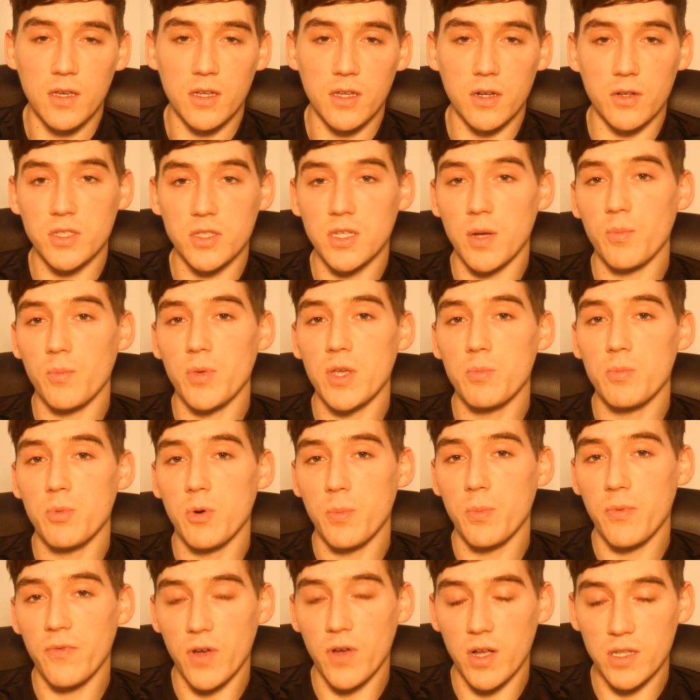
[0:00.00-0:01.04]
Some
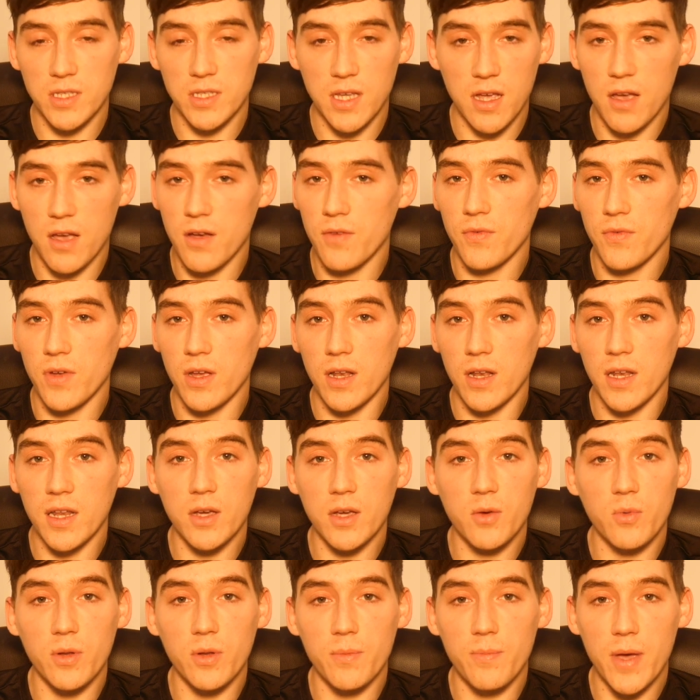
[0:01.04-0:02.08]
people prefer to have a
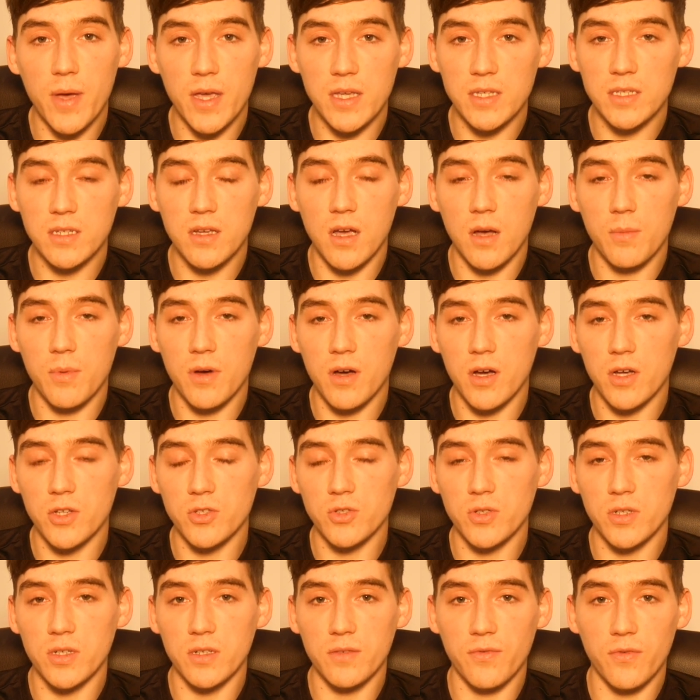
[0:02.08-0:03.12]
liquid-based
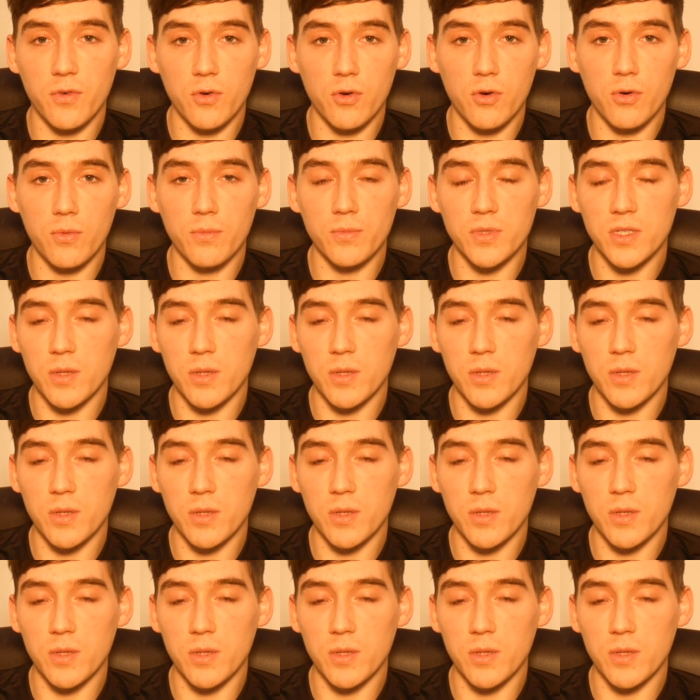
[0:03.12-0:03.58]
carbohydrate form,